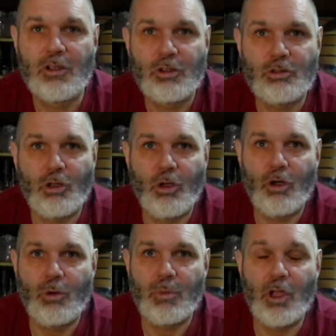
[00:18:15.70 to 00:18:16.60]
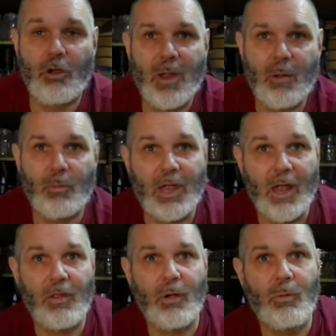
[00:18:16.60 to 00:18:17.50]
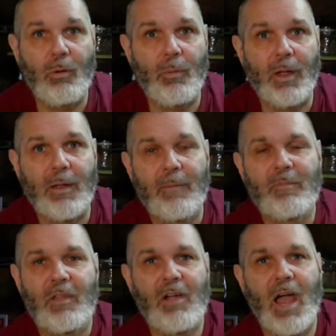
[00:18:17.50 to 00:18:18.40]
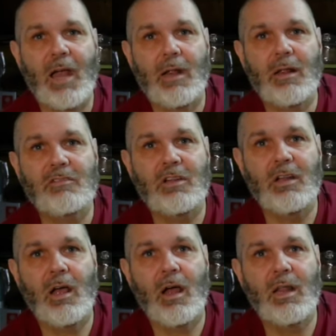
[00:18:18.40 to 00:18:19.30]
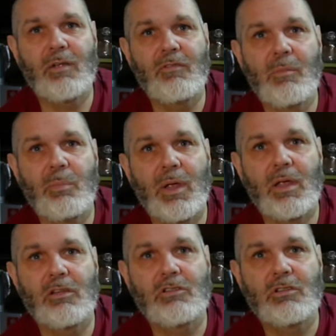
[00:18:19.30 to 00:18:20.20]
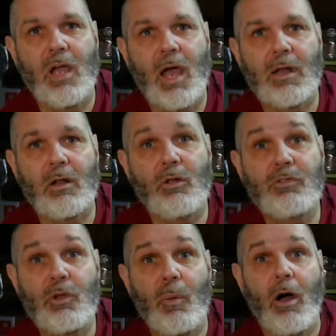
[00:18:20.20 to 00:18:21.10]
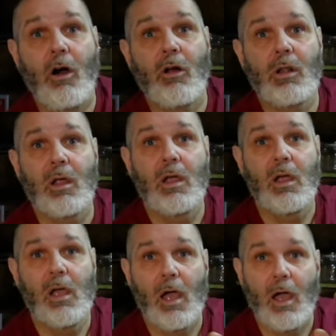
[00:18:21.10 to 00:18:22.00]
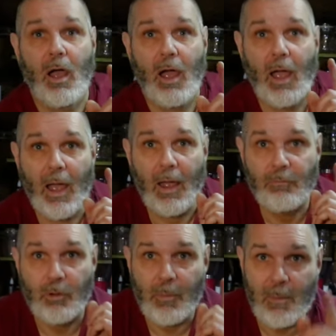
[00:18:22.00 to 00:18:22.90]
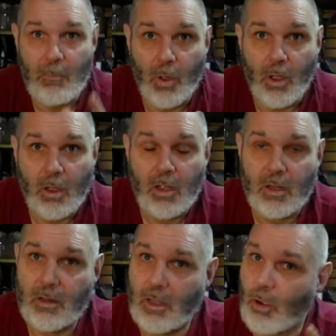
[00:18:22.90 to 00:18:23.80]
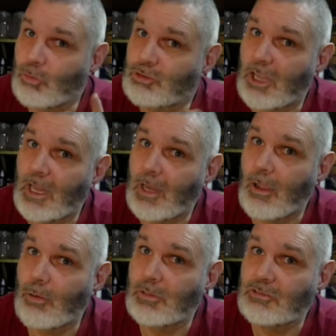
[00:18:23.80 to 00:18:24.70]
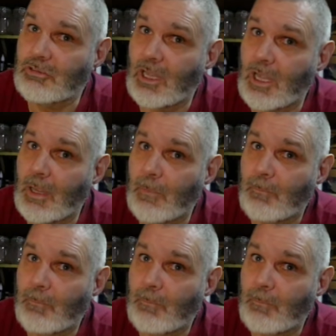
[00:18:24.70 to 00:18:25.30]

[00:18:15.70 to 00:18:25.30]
So we are out will get there, won't we? Right, now listen, I'll leave you in peace, and I love you all. And remember, the old saying I always say,